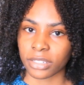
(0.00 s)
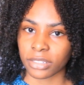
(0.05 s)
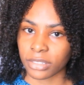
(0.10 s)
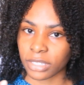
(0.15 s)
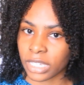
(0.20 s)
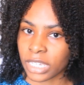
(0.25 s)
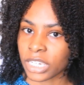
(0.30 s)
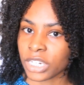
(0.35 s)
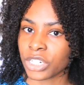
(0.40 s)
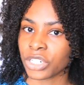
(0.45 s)

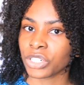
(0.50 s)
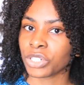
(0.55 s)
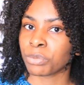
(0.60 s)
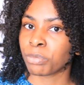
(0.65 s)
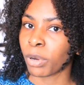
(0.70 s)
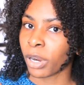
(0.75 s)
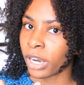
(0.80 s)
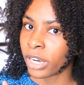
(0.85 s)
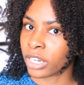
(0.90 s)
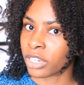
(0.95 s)
each
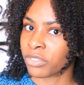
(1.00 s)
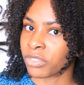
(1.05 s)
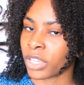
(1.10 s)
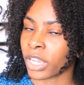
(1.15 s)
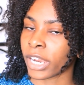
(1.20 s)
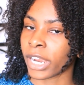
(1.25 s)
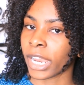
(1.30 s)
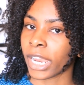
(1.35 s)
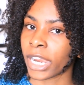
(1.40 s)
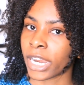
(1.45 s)
part of
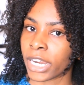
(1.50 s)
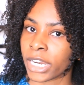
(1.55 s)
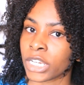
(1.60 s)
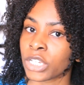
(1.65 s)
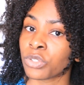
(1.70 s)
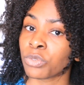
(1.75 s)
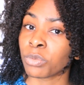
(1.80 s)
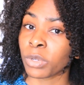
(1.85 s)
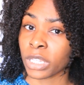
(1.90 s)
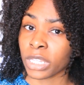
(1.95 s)
your hair
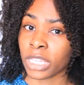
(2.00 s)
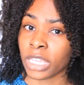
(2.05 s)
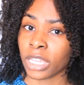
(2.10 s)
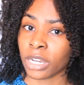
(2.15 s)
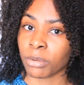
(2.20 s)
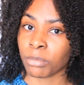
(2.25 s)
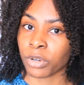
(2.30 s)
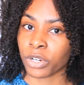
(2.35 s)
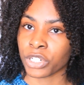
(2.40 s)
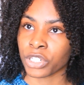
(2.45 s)
is really
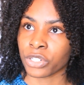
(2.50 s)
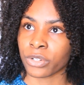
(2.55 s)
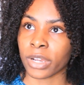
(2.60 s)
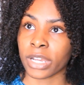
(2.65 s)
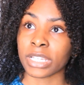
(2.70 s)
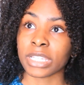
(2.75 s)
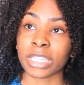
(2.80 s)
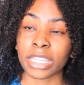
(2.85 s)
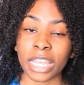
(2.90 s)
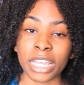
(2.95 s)
getting
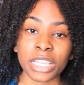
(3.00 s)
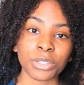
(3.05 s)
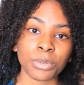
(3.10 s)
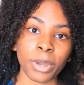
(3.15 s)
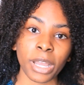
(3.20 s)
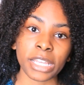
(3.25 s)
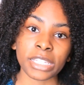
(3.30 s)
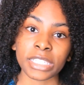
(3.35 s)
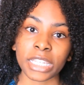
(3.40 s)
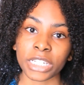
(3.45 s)
moisturized, and that's
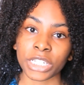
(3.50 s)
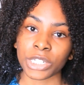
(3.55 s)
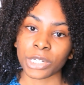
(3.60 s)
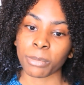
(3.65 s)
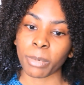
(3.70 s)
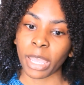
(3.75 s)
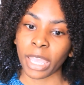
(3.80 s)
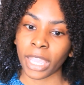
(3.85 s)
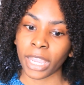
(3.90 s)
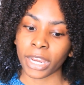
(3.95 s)
why I section
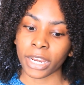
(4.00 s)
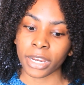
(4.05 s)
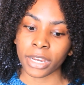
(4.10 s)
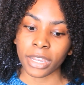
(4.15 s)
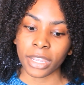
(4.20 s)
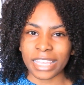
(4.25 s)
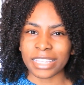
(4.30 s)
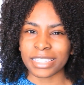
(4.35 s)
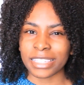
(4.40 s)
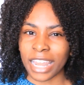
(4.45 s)
my hair.
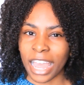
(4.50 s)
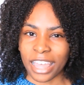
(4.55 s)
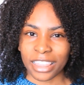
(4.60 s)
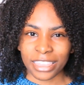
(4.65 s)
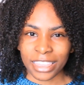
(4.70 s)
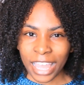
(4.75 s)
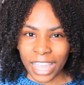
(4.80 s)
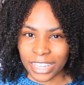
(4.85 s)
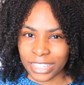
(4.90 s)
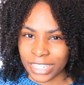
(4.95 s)
It's not
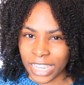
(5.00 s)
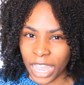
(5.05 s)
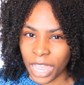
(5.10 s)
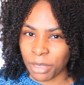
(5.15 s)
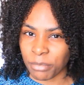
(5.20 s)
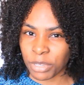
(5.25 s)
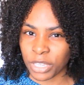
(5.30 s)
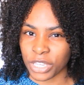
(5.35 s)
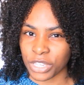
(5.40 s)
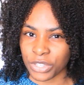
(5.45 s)
that
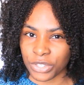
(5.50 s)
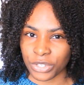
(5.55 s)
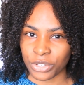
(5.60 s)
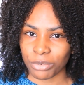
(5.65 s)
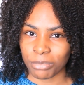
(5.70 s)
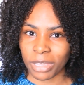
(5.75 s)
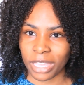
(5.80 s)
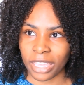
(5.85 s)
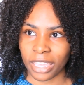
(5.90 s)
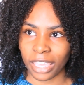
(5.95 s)
time
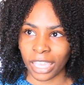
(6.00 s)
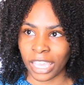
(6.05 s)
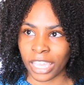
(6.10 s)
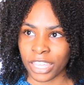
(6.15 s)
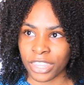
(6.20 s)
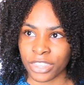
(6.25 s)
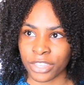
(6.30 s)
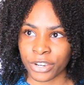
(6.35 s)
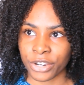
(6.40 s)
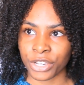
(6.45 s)
consuming
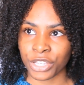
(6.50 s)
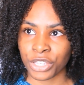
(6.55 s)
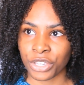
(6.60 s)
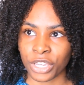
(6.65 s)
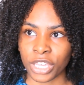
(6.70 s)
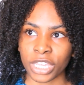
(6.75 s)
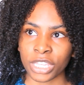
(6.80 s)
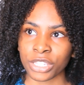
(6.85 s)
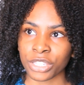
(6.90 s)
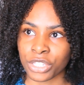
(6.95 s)
either. You
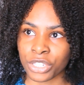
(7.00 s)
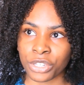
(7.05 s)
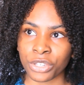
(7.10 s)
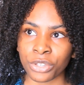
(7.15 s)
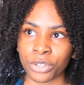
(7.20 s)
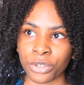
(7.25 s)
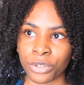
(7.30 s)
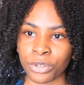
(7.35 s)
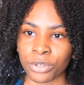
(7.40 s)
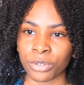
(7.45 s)
can
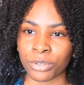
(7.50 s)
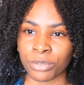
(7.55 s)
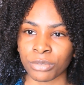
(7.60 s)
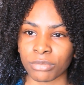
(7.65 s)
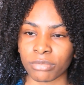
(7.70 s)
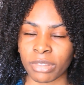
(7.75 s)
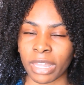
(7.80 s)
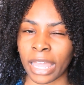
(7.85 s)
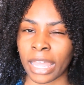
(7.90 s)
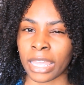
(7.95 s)
do
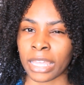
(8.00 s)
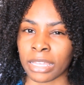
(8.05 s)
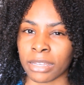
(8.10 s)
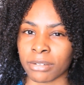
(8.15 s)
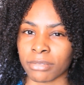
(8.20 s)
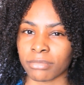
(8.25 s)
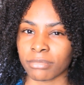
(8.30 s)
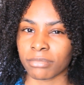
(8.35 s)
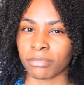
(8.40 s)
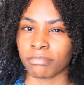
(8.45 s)
like
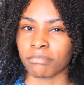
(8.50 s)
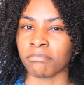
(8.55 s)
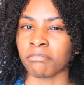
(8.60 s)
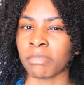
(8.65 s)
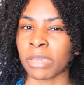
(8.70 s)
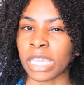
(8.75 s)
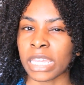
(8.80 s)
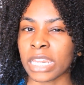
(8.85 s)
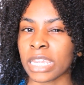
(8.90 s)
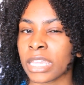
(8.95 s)

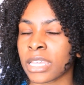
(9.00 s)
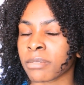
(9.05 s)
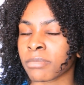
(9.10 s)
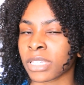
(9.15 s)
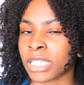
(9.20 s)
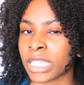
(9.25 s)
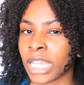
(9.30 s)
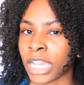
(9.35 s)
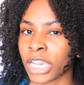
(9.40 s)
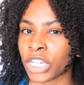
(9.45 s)
medium
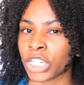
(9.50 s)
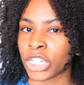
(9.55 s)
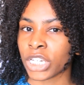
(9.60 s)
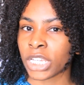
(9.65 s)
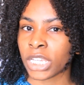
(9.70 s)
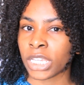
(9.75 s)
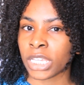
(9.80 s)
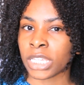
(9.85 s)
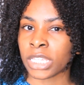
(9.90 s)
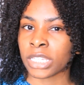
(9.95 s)

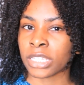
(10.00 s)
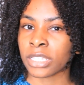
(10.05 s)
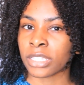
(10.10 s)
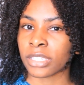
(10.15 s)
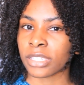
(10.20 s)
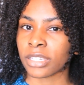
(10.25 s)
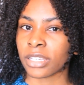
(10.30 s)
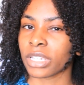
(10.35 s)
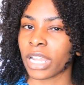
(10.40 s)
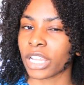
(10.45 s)
sections,
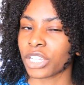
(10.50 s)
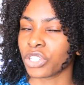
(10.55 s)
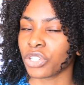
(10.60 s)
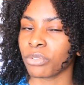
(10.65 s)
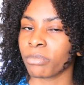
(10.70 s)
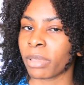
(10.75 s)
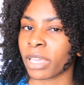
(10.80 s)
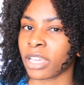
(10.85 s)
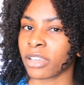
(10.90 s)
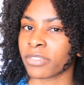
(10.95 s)
not too
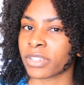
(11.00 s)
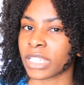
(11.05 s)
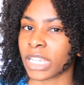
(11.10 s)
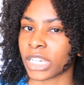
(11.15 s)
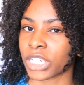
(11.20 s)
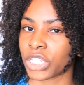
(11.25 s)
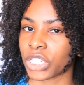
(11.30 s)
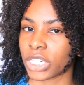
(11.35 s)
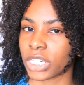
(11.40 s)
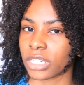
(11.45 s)
big of a
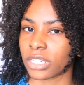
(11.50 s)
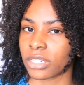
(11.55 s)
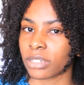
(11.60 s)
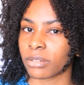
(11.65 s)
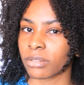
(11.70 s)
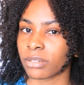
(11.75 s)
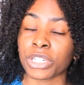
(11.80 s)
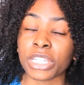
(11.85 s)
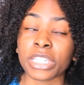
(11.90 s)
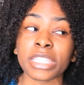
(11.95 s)
section.
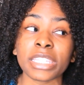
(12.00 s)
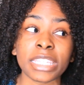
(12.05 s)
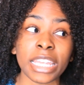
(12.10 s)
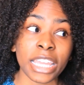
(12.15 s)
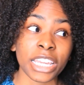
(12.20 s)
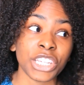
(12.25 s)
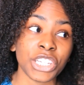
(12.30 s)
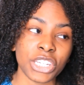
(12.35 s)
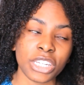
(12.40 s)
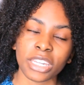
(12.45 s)
Just
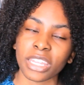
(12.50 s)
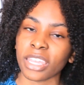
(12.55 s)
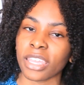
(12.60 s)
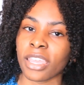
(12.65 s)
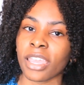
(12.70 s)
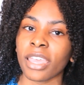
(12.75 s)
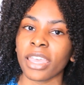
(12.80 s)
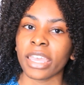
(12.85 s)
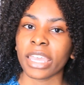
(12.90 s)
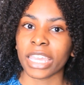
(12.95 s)

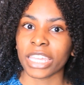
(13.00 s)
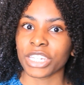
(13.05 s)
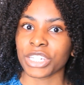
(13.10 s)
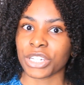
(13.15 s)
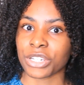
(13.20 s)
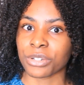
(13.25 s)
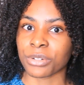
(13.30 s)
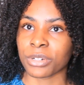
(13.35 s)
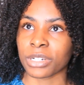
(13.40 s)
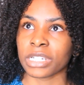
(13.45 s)
sectioning in
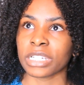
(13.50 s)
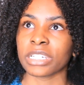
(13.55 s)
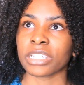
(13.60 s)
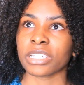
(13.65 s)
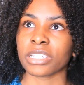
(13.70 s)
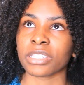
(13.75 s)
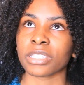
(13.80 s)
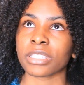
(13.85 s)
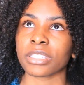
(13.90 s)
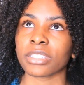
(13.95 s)
general, it's
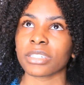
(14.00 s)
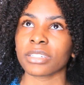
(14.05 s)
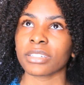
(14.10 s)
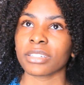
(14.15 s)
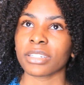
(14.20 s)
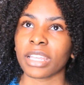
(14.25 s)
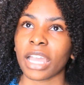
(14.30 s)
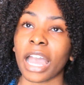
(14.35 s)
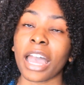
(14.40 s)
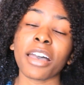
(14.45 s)
just,
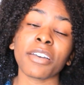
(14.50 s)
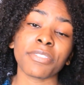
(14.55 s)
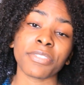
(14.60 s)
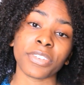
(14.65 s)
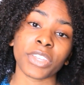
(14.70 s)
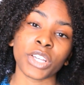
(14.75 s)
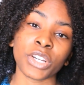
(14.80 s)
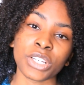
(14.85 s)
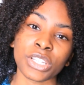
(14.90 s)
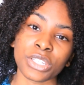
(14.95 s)
I
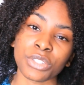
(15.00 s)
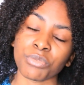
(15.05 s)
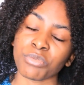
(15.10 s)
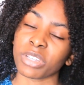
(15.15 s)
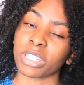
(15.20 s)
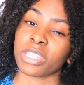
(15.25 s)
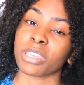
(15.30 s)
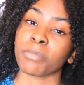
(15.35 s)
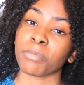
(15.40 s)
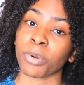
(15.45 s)
feel is
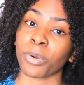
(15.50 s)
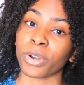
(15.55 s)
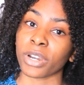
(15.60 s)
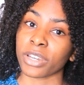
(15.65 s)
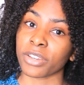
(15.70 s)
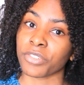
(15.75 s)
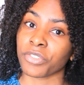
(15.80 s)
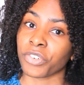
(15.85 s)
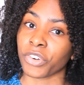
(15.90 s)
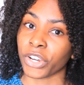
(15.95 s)
really
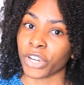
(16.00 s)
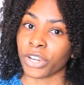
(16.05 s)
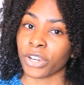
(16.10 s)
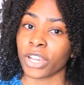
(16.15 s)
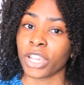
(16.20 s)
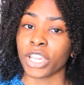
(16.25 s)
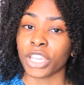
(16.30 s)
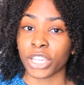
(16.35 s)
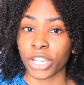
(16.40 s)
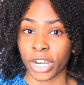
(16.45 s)
important for
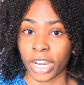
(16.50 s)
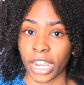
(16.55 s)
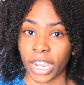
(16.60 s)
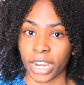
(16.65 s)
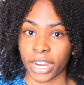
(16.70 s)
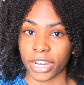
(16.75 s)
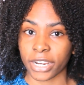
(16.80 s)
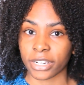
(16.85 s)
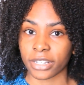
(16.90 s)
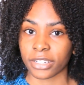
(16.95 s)
your
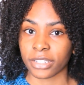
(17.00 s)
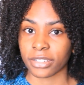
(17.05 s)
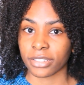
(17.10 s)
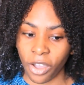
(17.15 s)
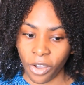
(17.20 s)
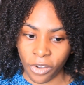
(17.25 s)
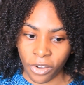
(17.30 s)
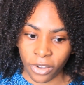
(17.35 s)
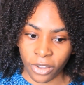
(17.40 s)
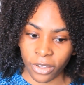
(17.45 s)
hair.
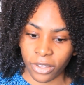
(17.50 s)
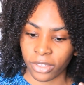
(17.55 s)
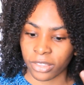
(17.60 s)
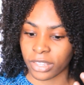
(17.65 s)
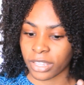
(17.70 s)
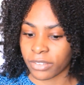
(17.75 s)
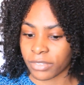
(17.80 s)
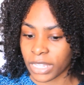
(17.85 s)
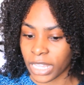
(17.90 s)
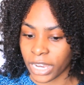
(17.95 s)

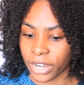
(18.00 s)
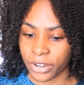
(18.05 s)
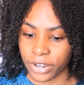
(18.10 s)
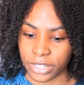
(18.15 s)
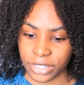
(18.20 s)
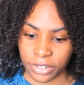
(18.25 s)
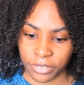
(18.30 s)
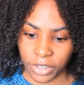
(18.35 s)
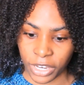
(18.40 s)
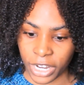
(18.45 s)
All of the
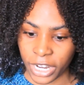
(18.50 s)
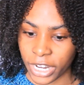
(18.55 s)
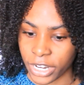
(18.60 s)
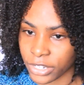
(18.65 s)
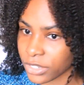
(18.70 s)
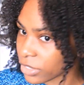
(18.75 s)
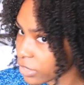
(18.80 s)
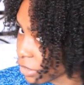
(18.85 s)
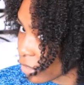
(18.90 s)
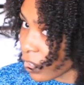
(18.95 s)
areas of your hair,
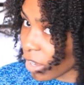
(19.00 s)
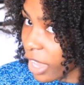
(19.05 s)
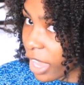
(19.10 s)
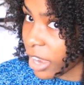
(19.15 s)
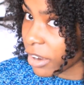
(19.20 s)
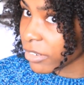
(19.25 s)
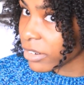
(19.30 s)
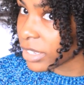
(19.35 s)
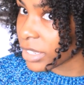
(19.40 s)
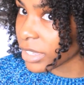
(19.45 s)
so
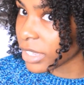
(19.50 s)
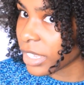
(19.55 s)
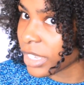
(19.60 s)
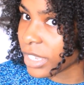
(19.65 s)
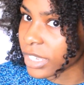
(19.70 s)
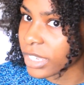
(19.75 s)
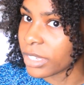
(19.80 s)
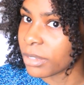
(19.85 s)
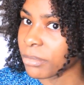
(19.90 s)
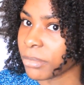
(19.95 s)

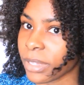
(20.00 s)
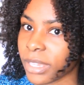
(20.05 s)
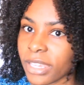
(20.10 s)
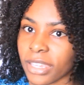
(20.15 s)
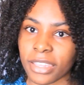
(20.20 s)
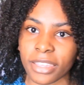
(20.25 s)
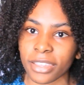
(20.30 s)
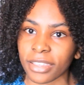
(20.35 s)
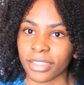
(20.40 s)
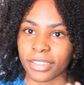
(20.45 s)
everything can
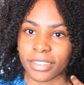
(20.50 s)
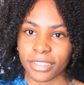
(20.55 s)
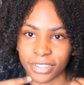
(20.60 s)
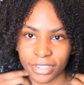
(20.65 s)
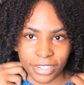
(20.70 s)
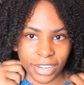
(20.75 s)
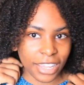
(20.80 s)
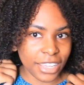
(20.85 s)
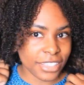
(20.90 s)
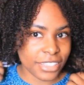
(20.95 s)
be
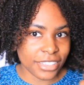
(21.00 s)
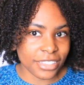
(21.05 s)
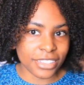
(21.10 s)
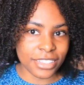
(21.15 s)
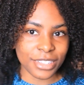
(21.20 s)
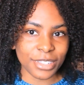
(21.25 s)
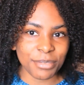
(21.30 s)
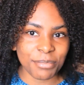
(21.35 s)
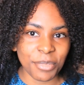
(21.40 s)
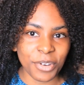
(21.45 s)
nice
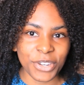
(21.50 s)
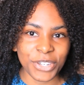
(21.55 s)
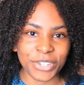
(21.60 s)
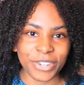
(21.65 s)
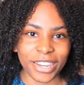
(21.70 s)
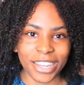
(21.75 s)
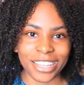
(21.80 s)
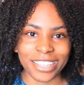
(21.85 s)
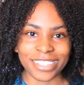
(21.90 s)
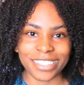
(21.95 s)
and
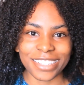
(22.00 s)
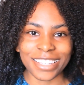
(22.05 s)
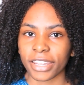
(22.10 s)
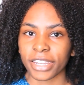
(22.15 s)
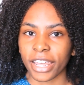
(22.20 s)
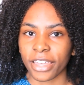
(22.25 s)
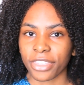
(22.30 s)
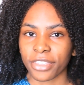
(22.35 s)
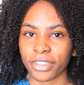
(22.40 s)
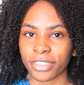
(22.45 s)
moisturized.
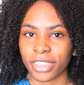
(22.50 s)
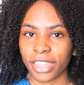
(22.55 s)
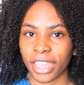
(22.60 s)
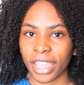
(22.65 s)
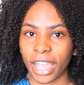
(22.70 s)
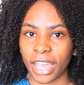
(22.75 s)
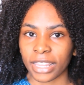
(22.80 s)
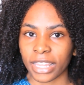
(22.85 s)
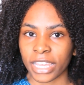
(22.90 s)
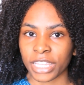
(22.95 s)
Another
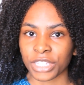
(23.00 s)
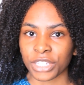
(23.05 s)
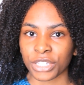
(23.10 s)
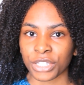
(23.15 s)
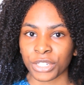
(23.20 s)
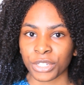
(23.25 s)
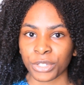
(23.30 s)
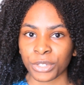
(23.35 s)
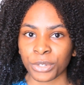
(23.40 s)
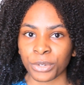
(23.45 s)
thing I like
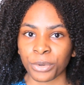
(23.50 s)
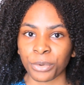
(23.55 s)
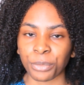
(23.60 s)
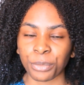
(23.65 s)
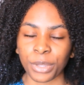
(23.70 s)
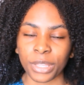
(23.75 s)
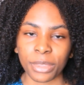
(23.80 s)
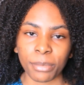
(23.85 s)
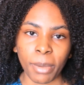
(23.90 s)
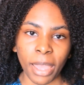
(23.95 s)
to do
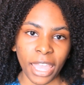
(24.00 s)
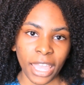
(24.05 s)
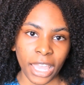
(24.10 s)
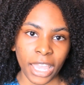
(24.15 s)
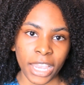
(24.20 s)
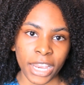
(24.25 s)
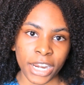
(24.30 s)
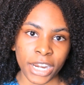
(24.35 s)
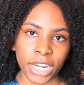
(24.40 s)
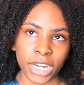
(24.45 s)
with my
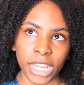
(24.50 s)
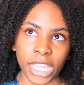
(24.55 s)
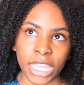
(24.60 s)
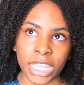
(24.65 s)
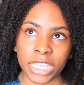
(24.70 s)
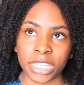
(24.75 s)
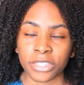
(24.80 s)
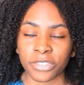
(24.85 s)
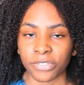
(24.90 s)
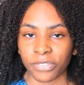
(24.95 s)
hair
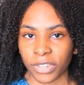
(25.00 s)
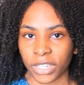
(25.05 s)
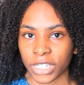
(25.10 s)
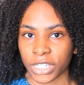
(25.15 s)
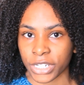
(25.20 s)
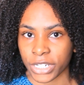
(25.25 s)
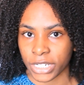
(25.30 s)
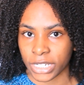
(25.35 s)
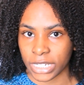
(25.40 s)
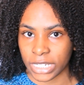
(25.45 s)
is
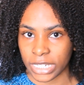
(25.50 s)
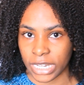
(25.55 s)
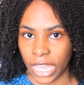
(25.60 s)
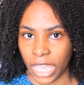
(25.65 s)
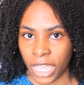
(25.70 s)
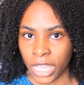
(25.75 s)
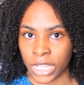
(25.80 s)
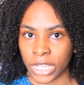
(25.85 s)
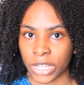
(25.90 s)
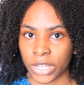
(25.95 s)
finger
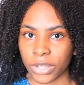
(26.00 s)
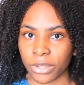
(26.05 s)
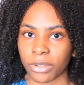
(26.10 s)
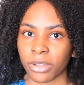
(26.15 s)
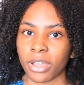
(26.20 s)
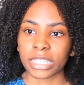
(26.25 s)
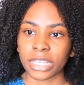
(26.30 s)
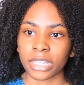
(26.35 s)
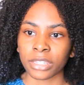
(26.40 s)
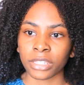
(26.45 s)

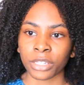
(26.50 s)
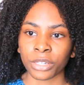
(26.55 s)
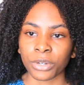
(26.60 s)
detangle. It's a